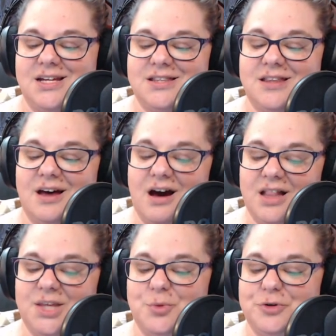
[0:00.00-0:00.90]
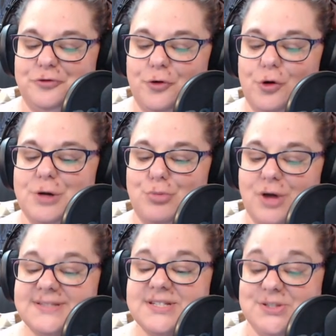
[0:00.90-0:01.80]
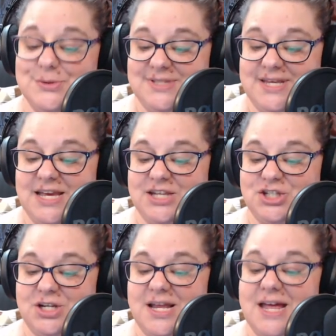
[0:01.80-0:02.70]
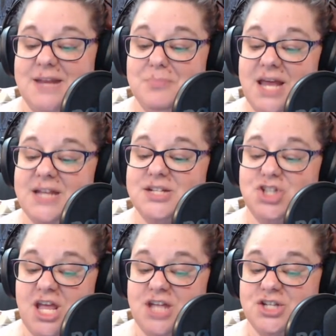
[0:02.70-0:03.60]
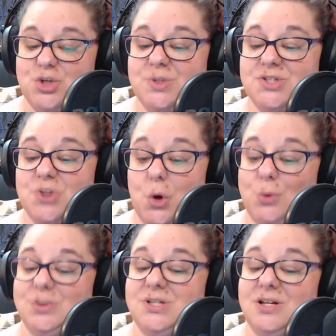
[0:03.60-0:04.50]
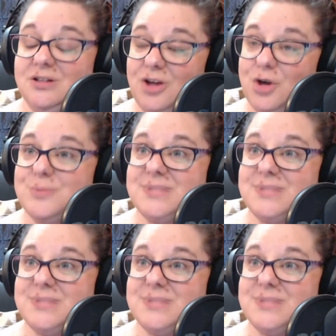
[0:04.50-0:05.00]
the Hollywood Foreign Press Association had made a change to its Golden Globes